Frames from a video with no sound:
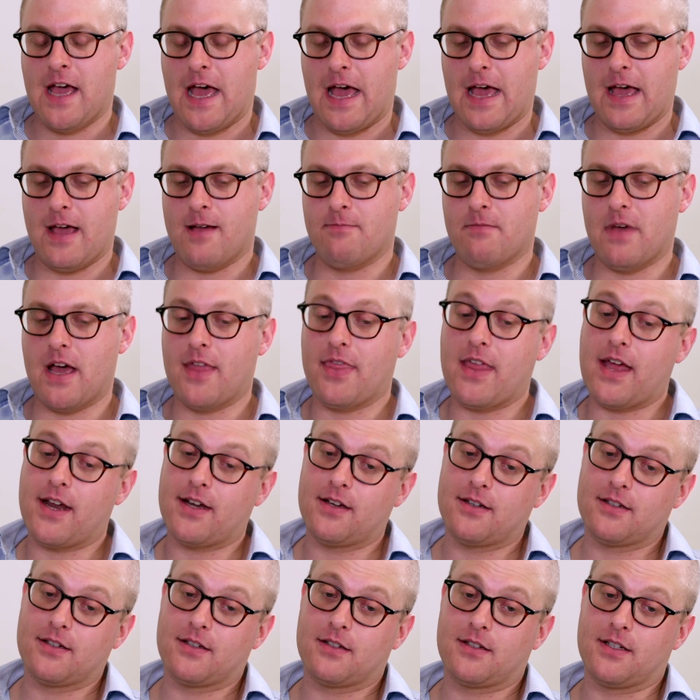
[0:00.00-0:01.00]
And
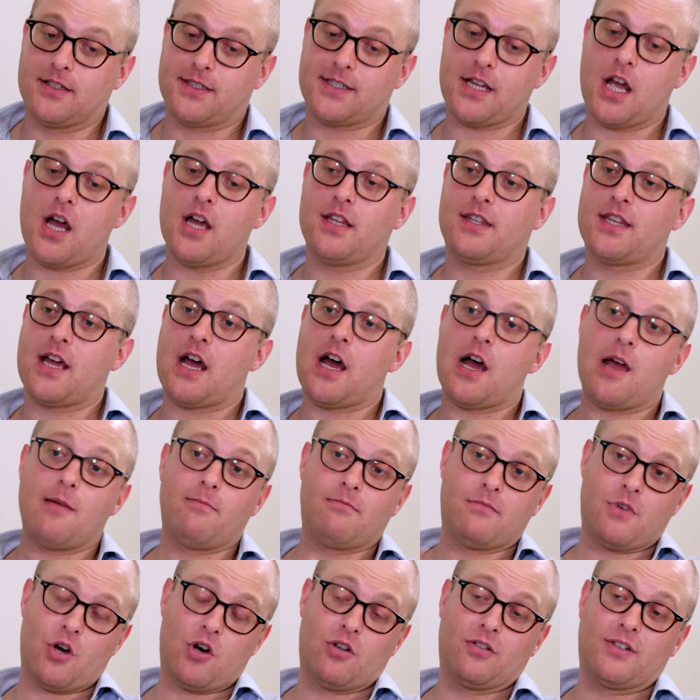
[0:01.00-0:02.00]
then the side that
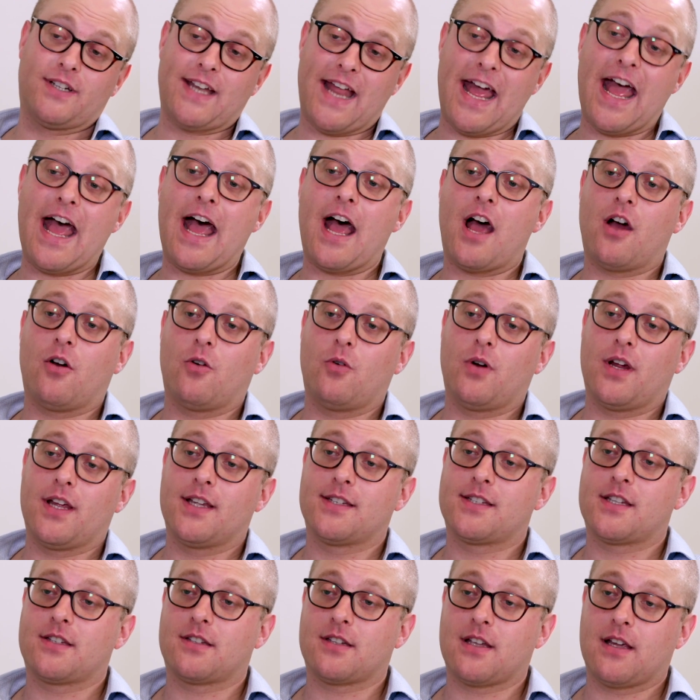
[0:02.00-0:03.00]
I'm on now
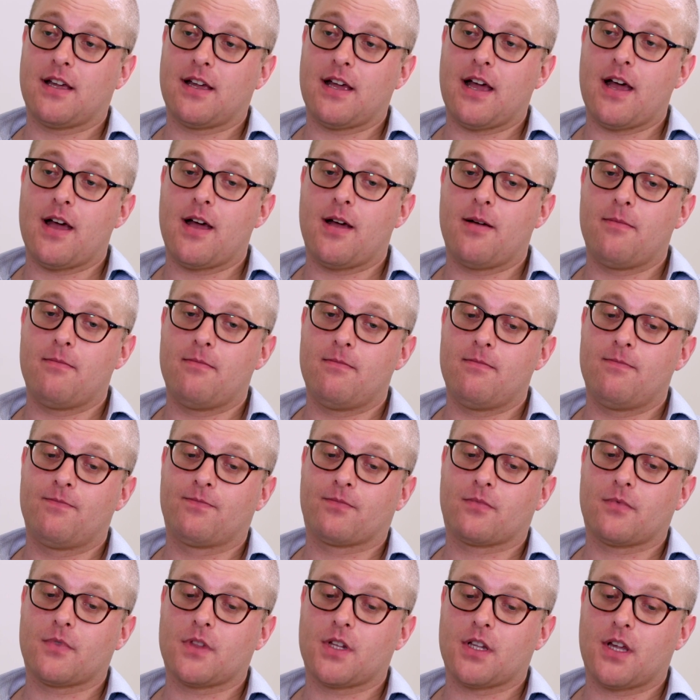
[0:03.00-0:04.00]

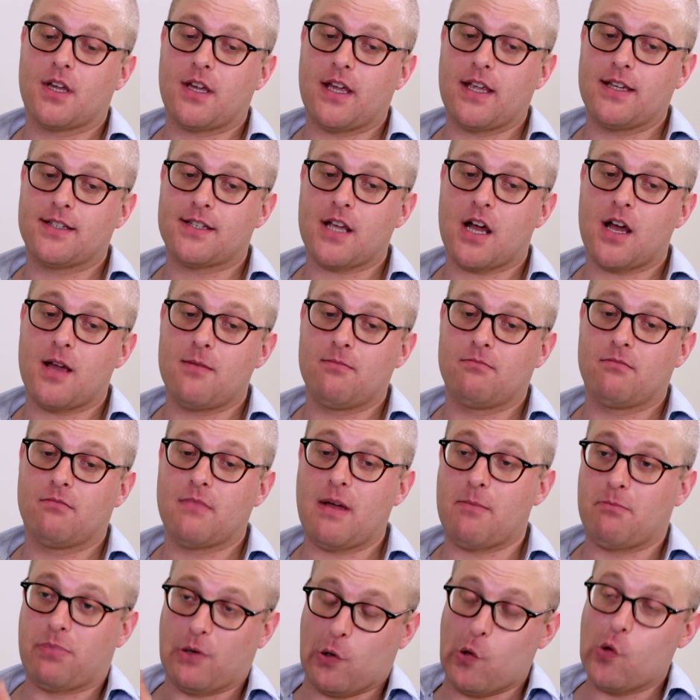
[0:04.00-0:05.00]
is I'm
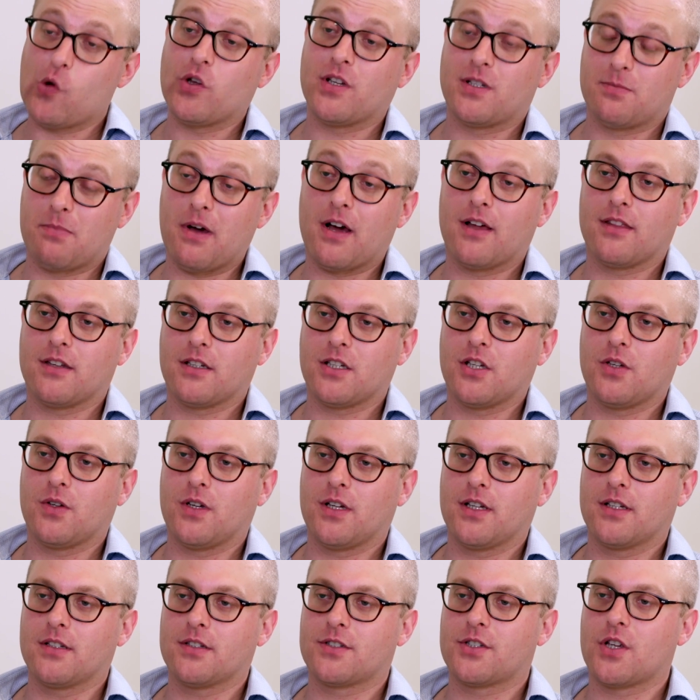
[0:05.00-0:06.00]
employed by the
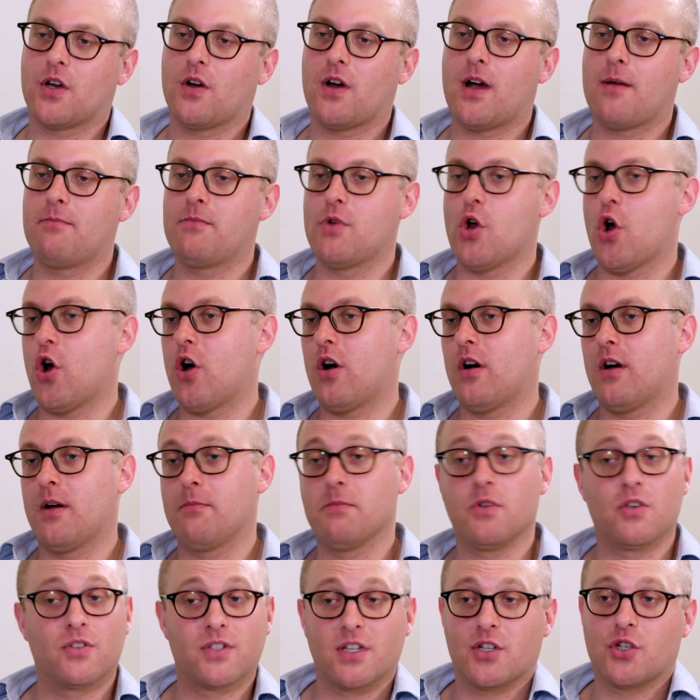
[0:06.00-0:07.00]
union, so I'm not a
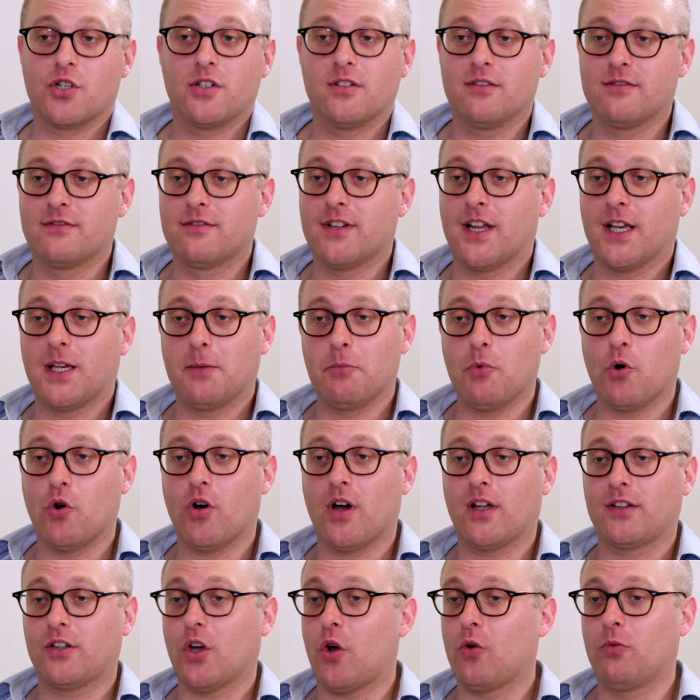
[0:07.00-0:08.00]
musician
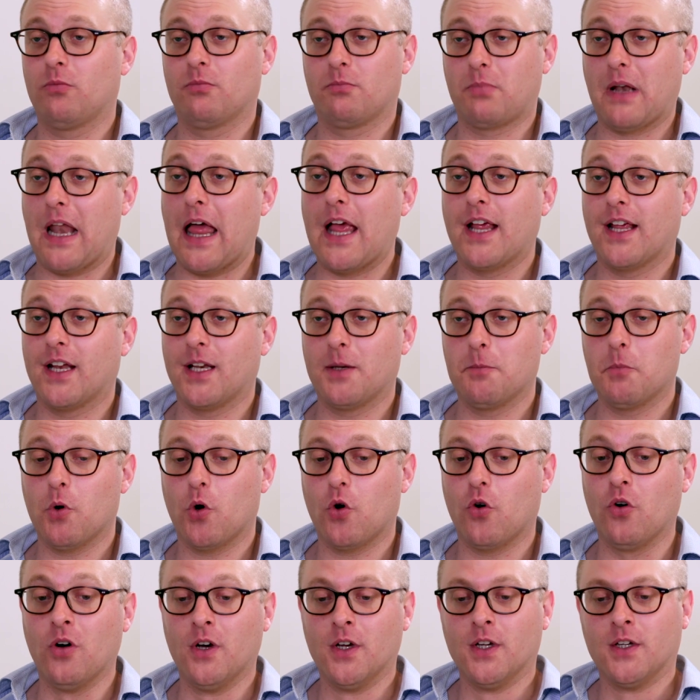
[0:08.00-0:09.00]
anymore, I don't play
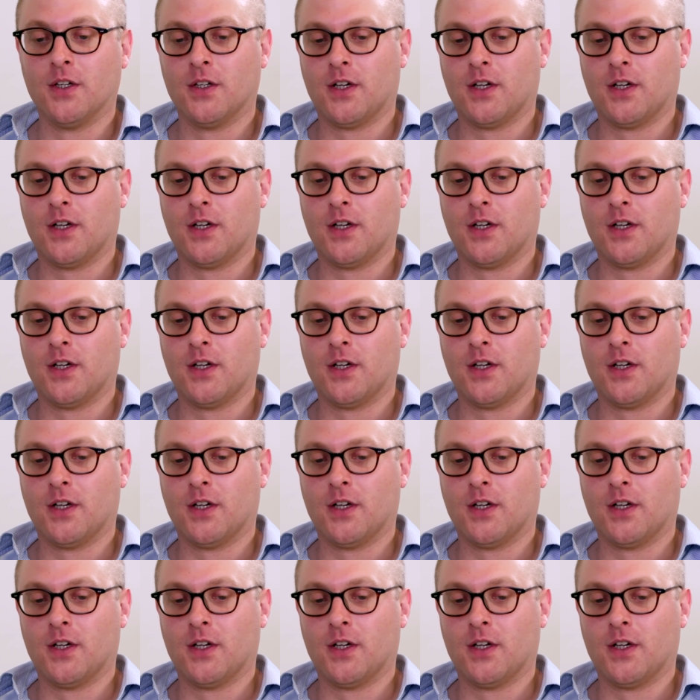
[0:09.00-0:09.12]
anymore.